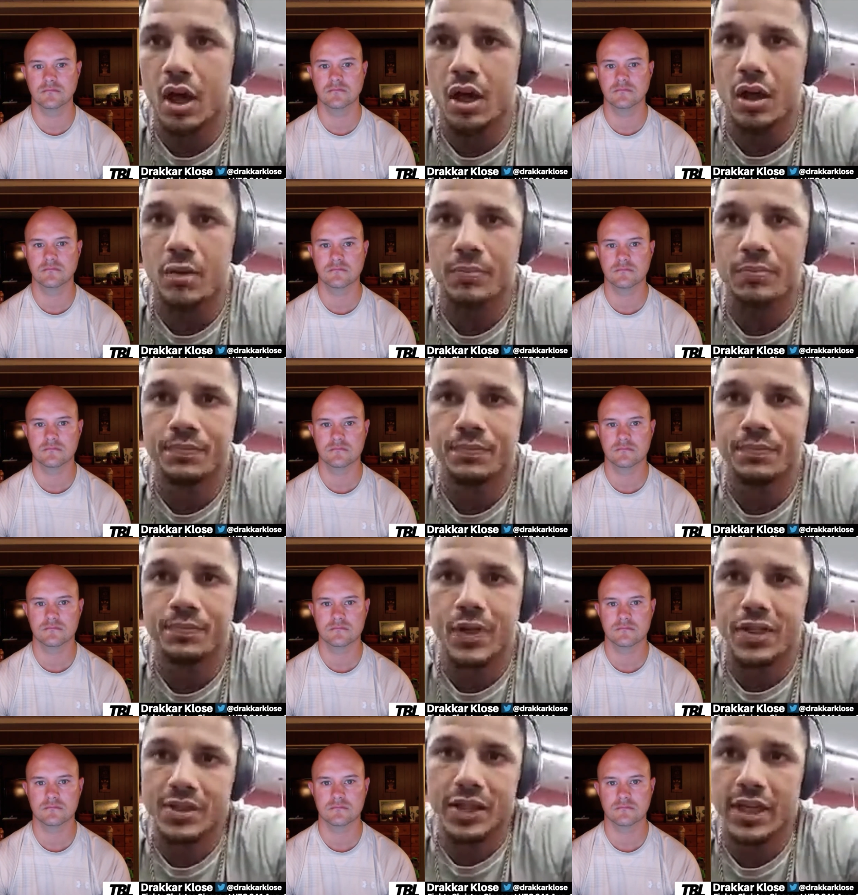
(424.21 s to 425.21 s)
Speaker 1: Um,
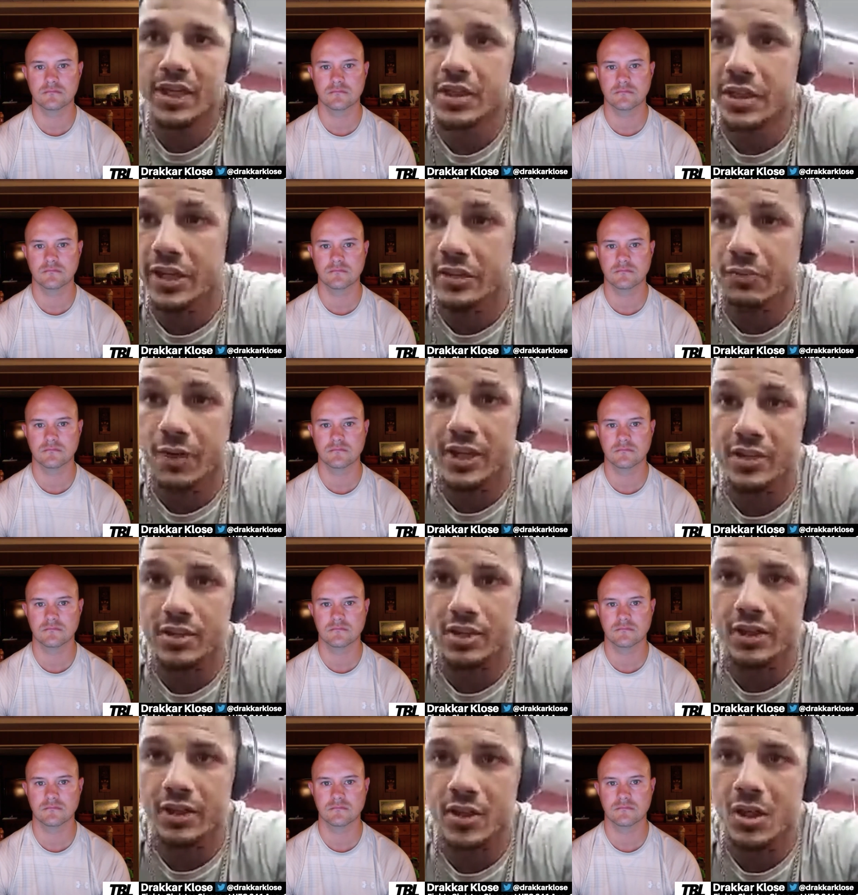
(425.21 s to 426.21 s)
they say he's a good
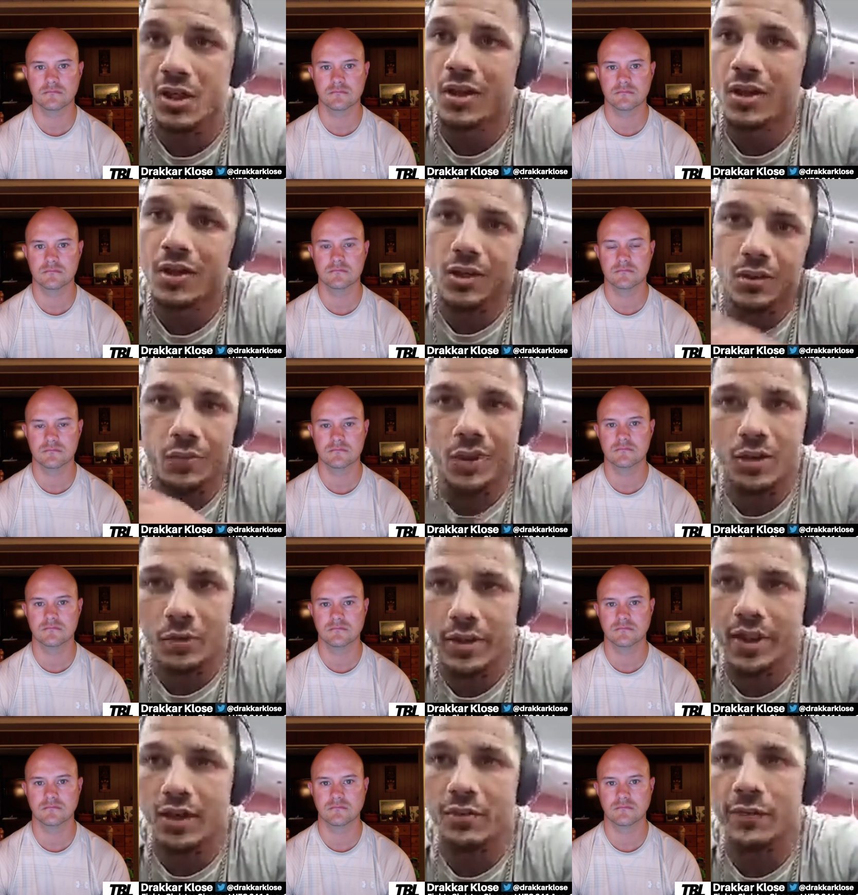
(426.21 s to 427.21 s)
wrestler. Well,
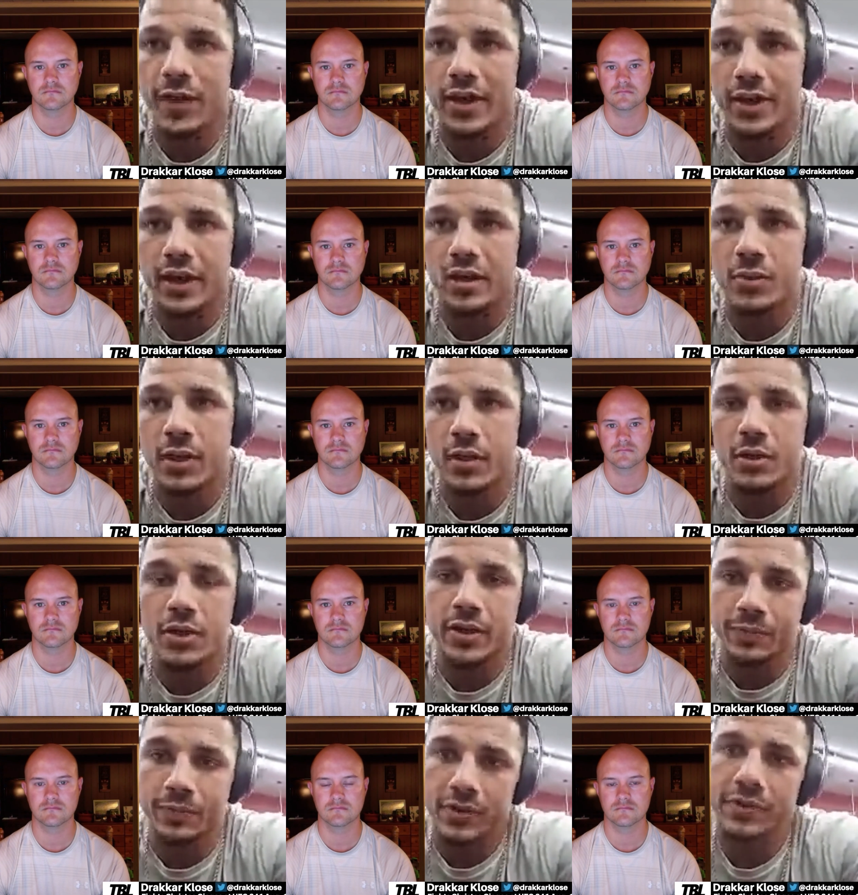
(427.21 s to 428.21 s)
we're gonna find out about
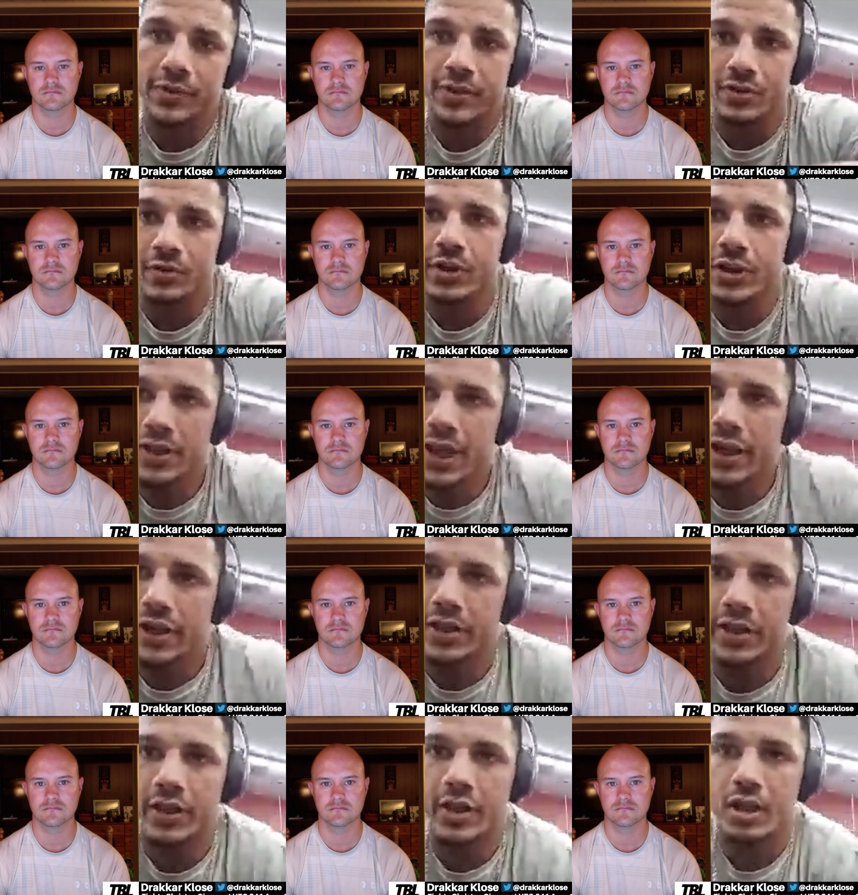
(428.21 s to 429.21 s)
if, if he's really that
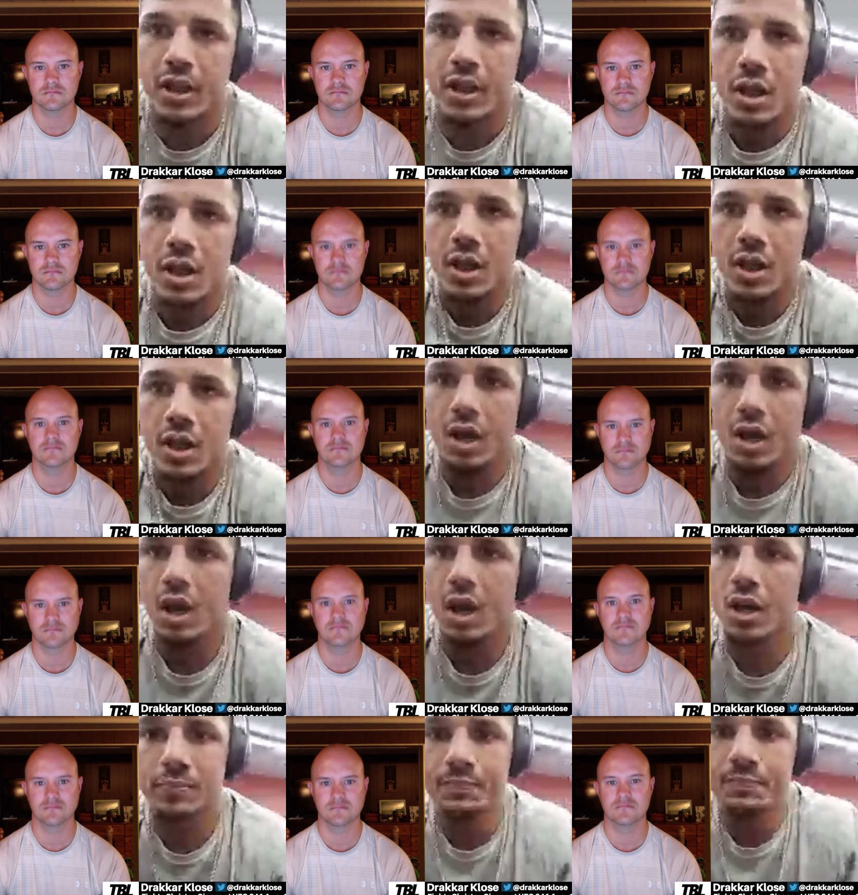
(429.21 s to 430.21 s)
good.
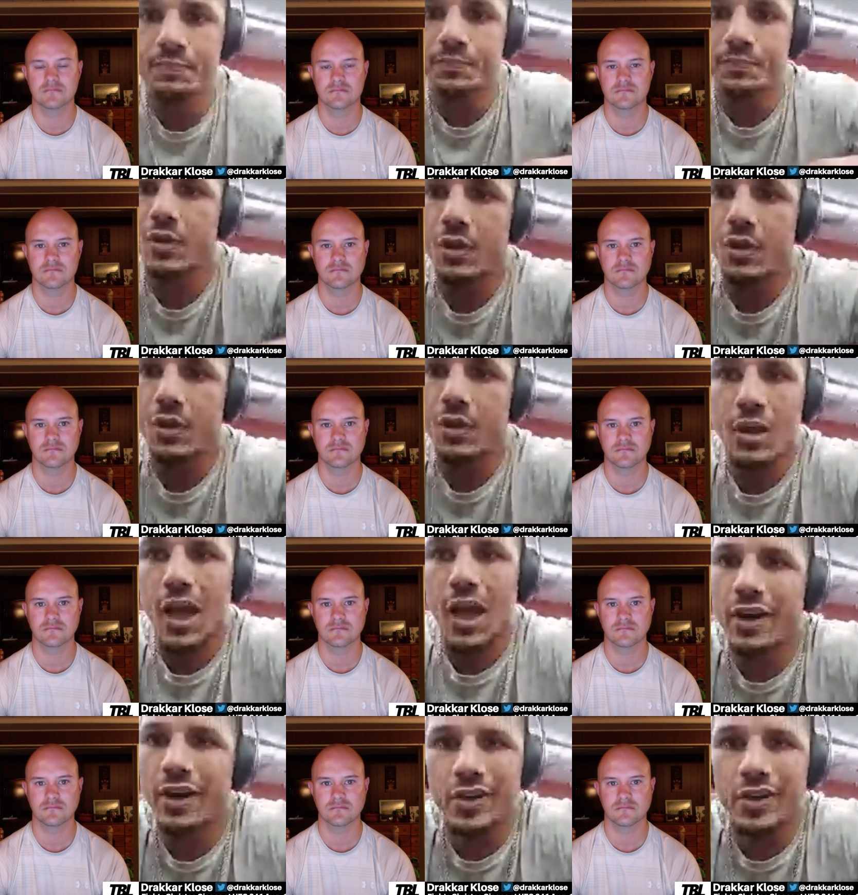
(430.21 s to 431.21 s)
Um,
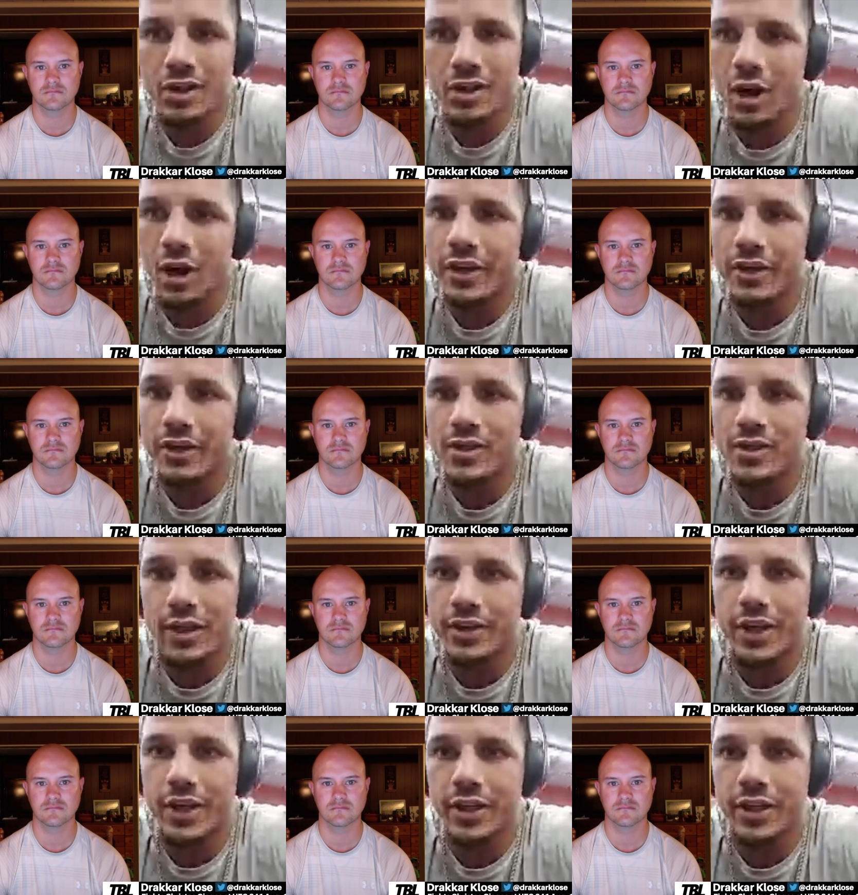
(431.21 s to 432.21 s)
I know his cardio is
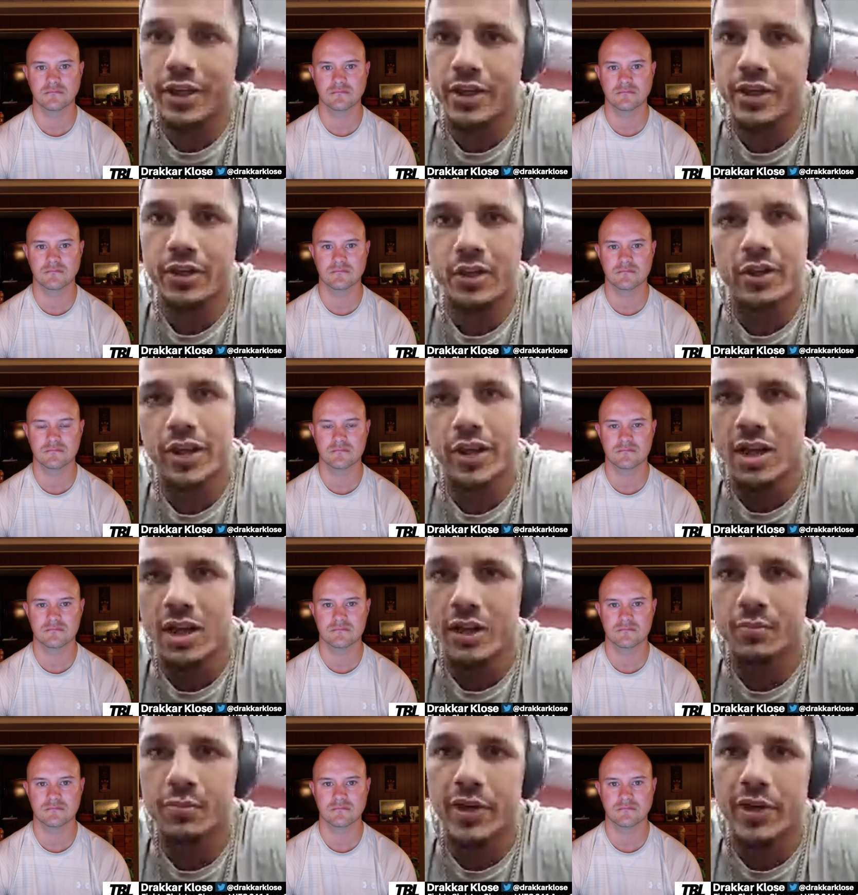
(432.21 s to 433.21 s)
not that good. You know,
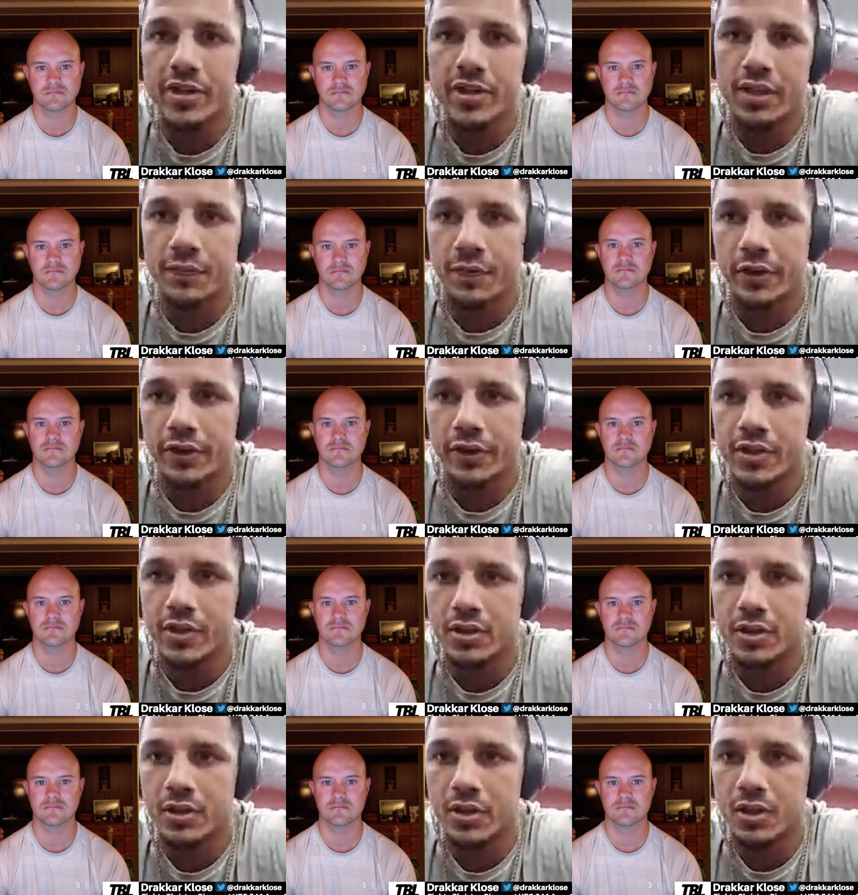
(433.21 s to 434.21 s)
he he brings in the
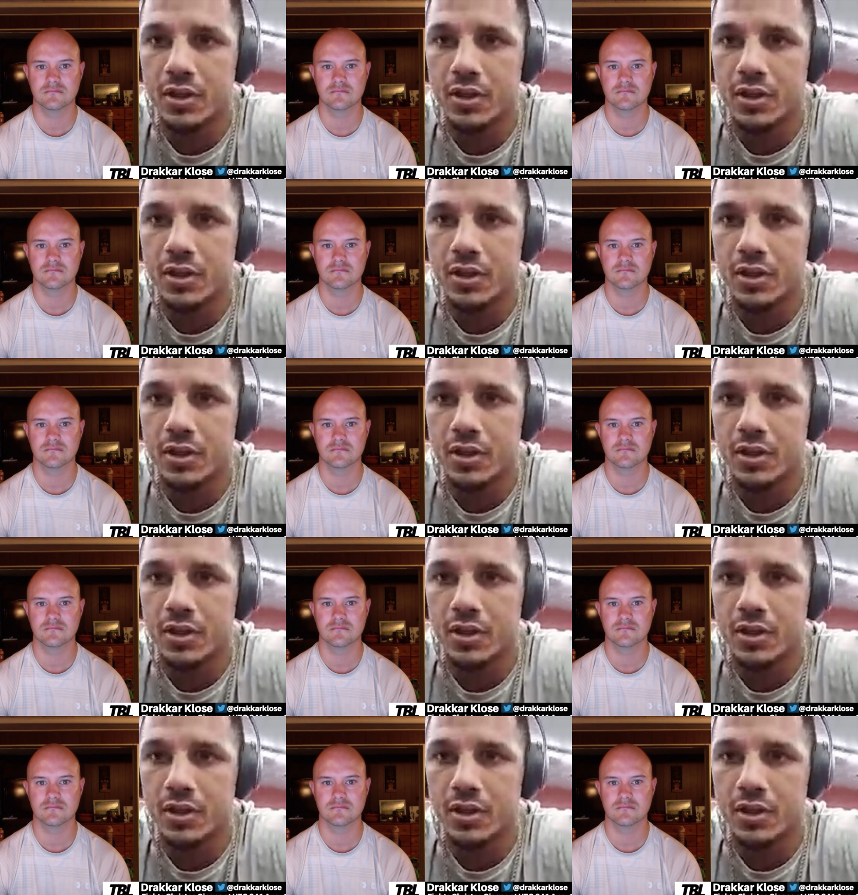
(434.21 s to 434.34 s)
first,